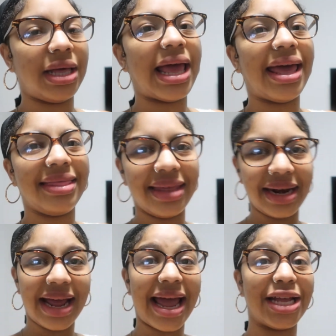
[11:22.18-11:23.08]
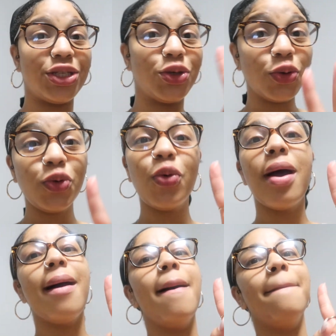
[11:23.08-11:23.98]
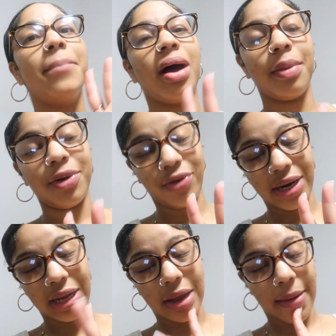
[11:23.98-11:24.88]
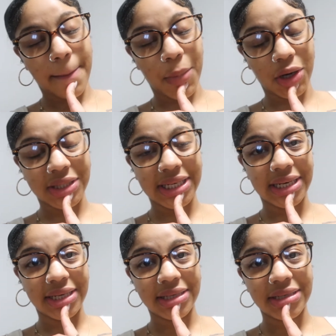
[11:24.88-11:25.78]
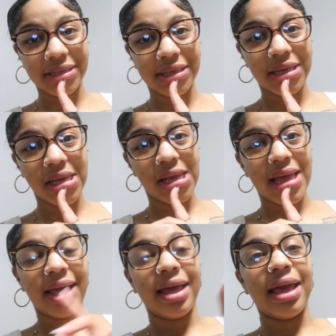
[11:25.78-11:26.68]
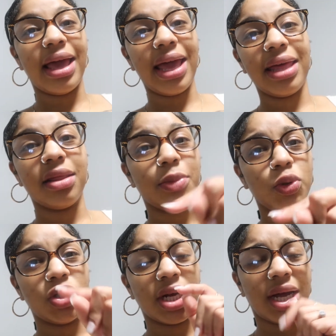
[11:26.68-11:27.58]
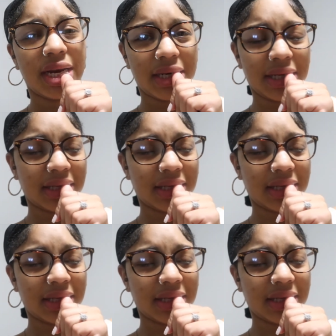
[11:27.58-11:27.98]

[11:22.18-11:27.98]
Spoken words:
And then I had two pomegranate martinis and the moonshine.